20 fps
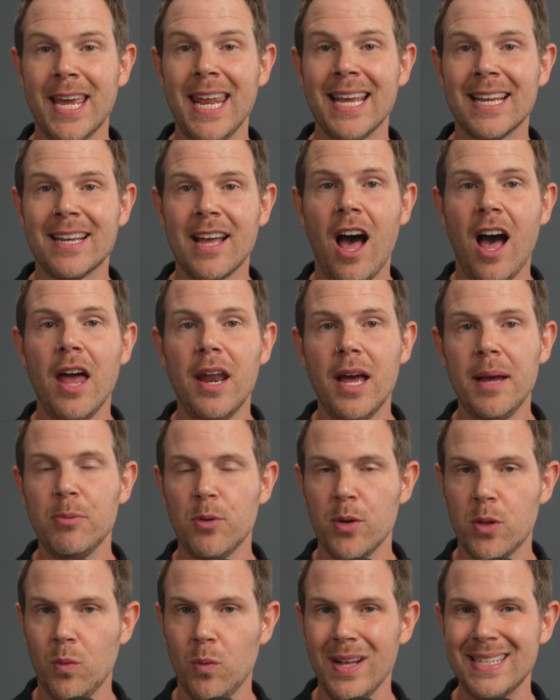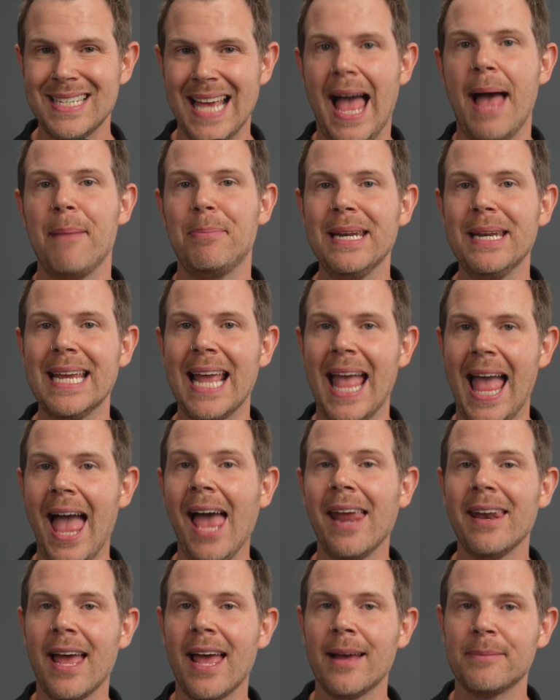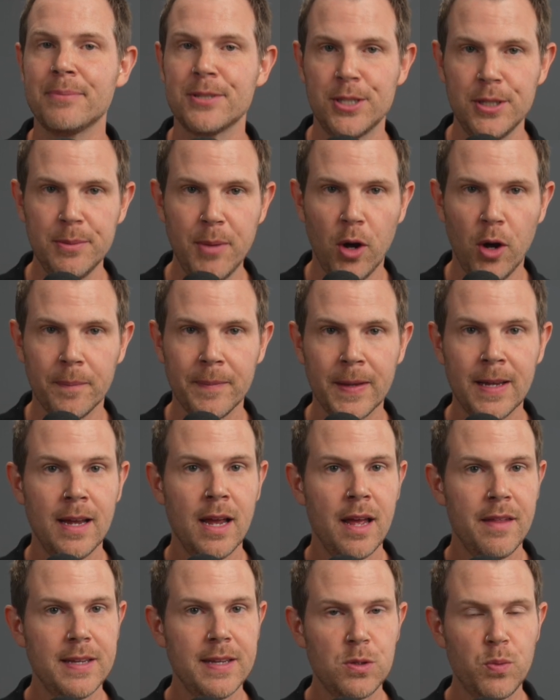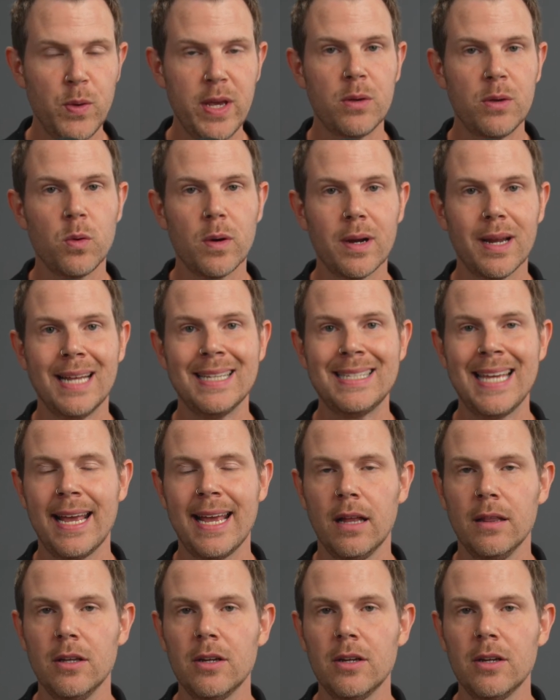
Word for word: getting caught up with what's happening at AppSumo. This week, we're going to take a